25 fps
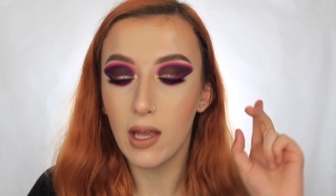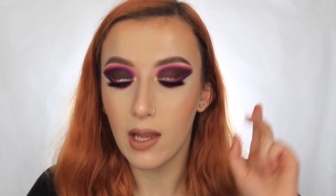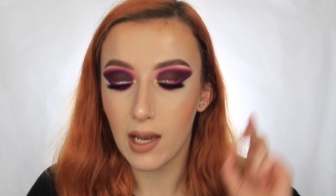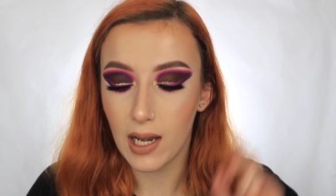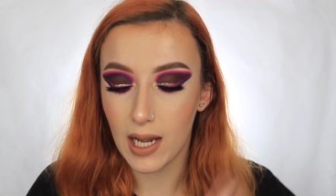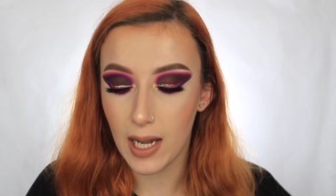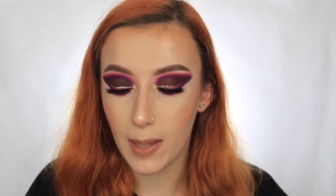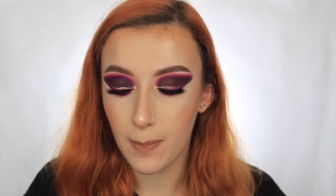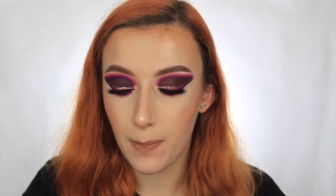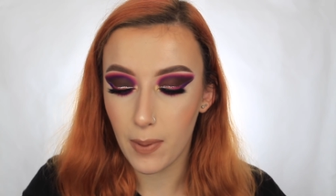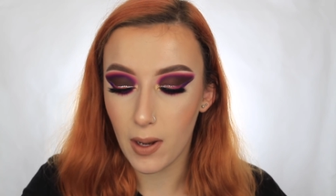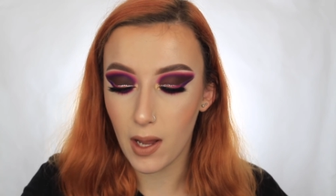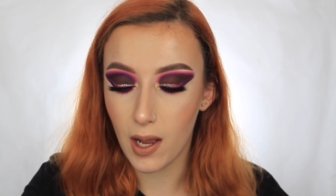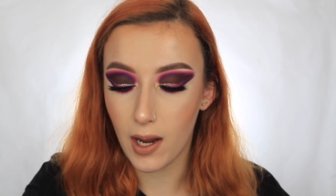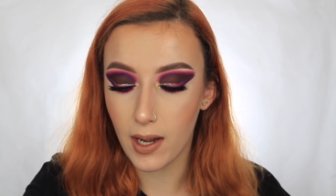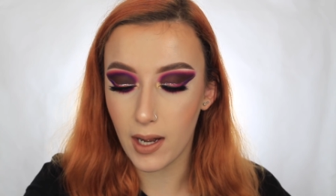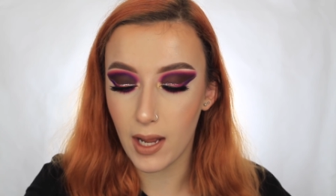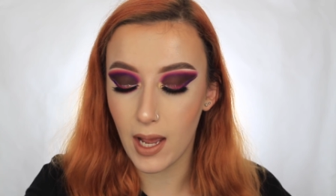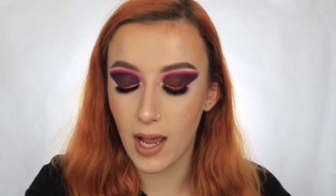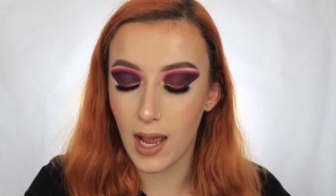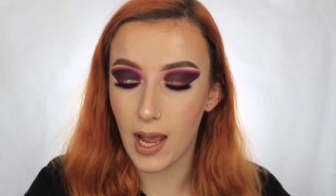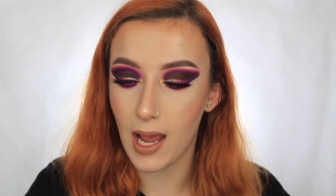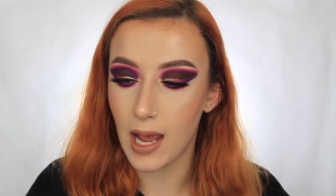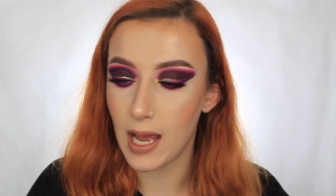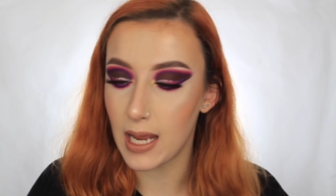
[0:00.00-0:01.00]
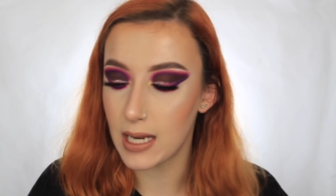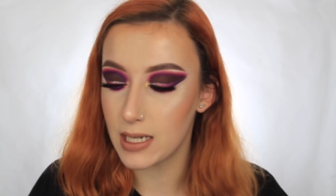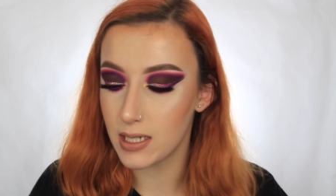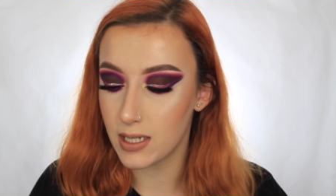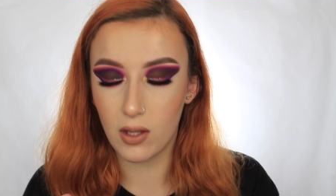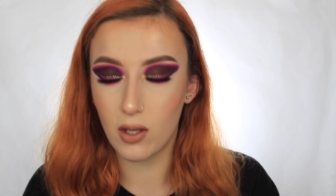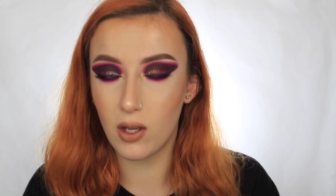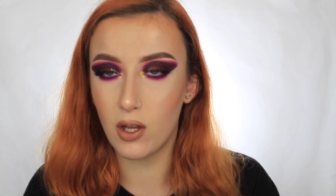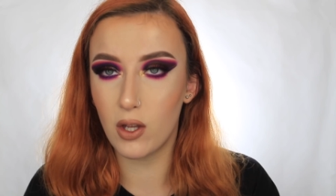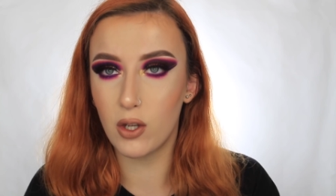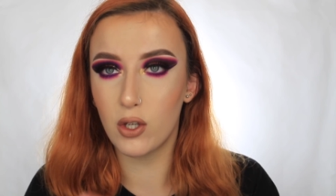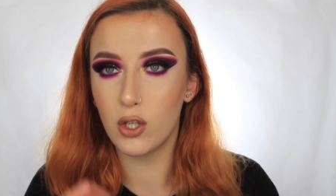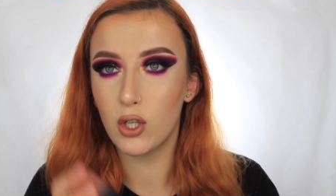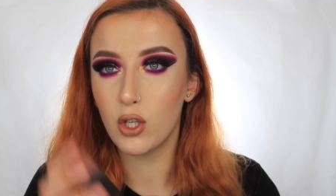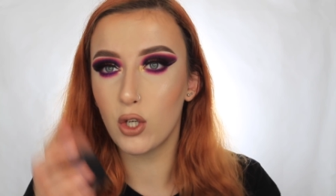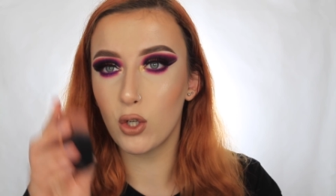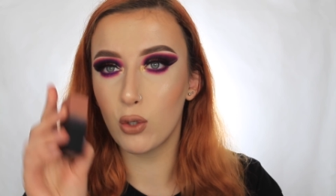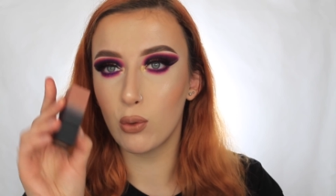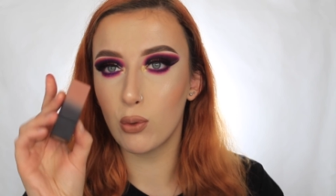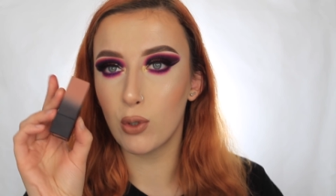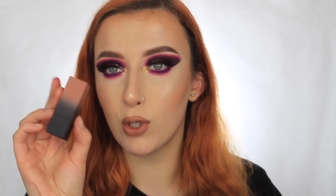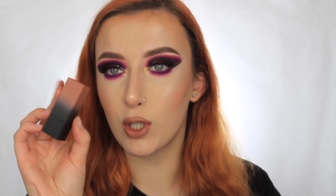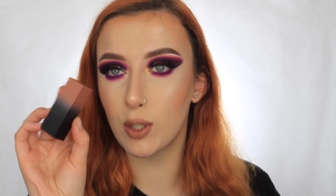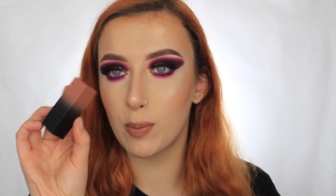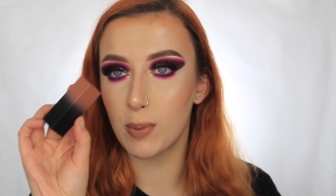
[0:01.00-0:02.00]
lip liner and the new
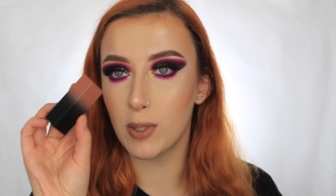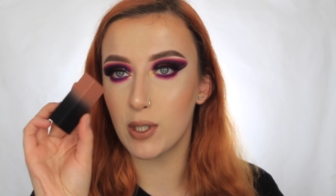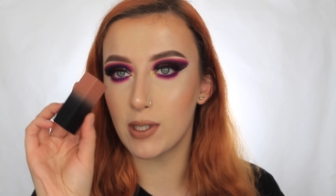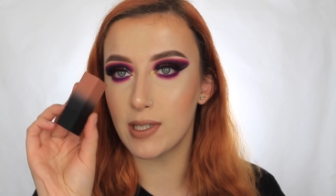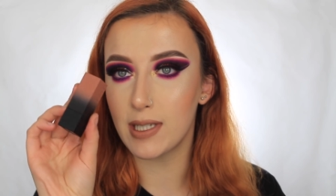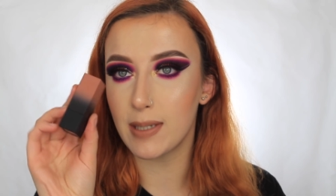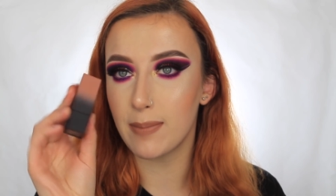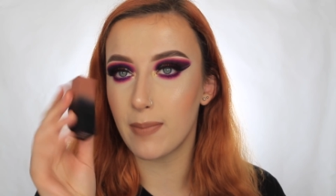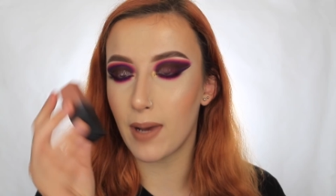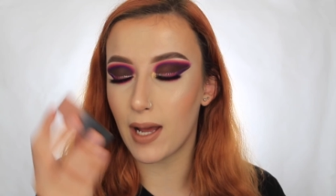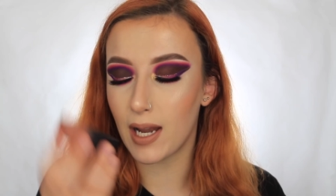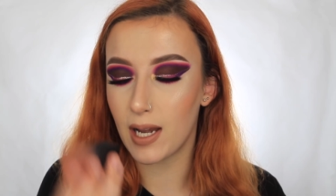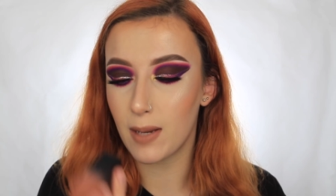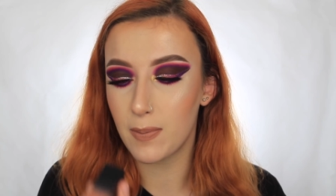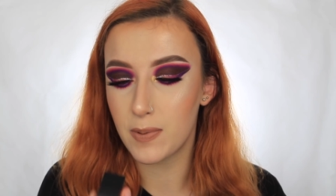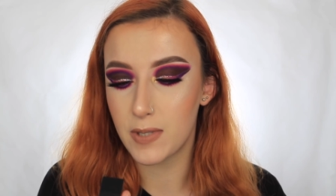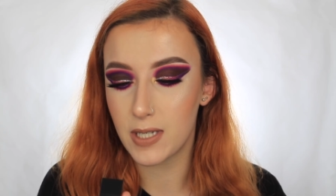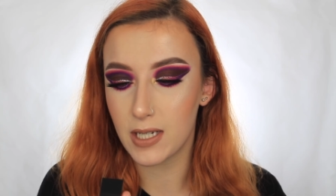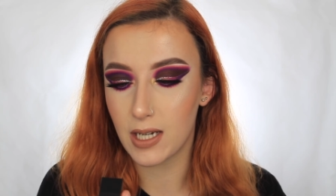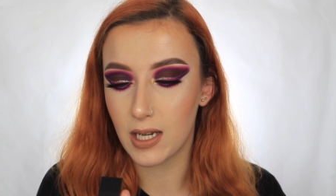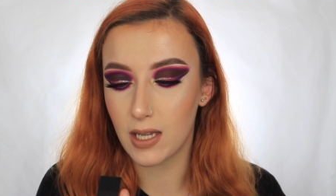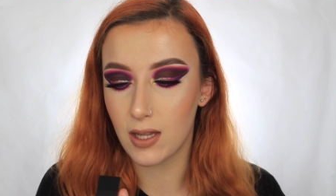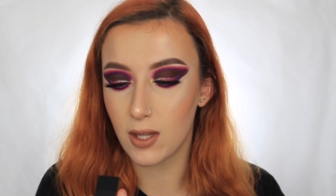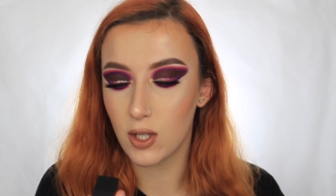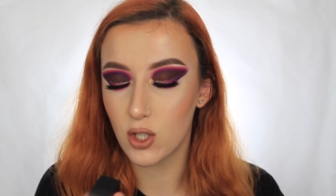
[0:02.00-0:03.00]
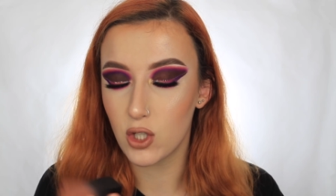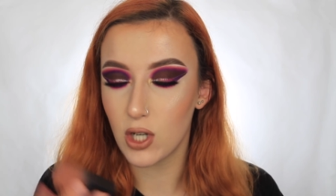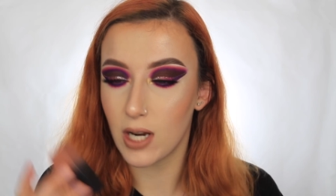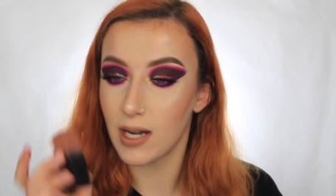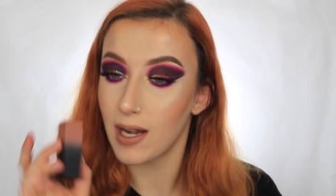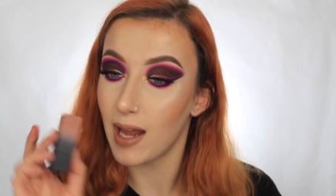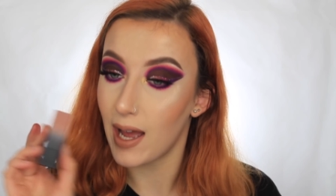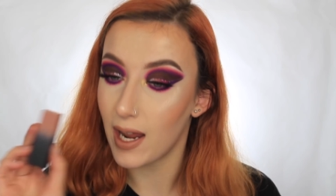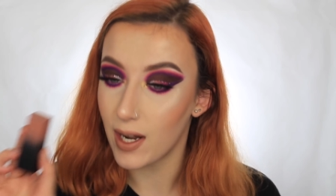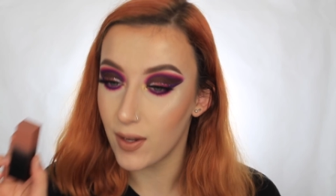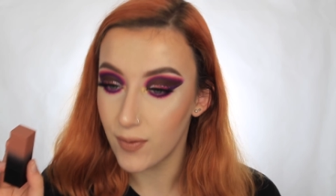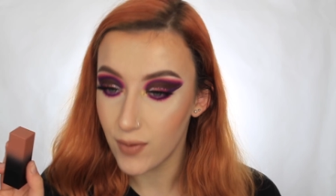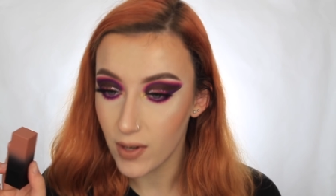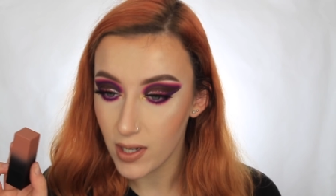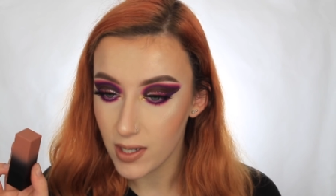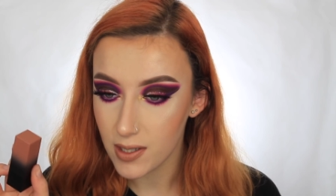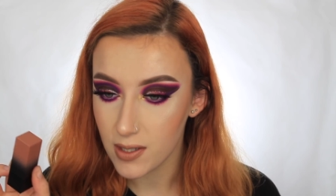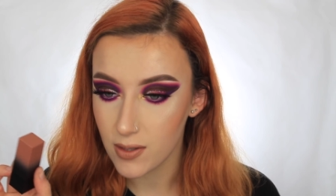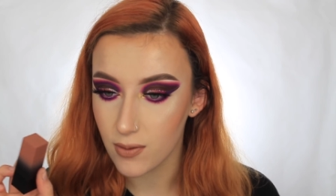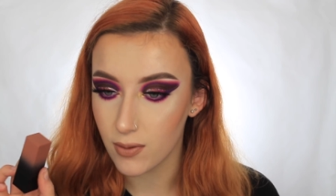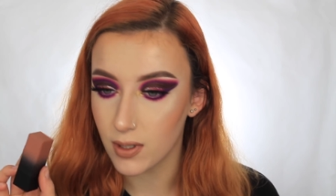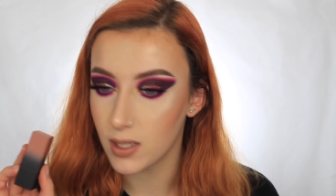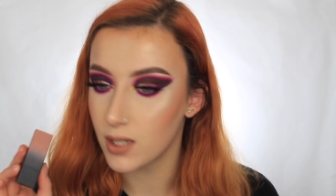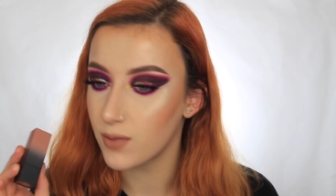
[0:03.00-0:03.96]
Huda Beauty matte lipstick in the shade Anniversary.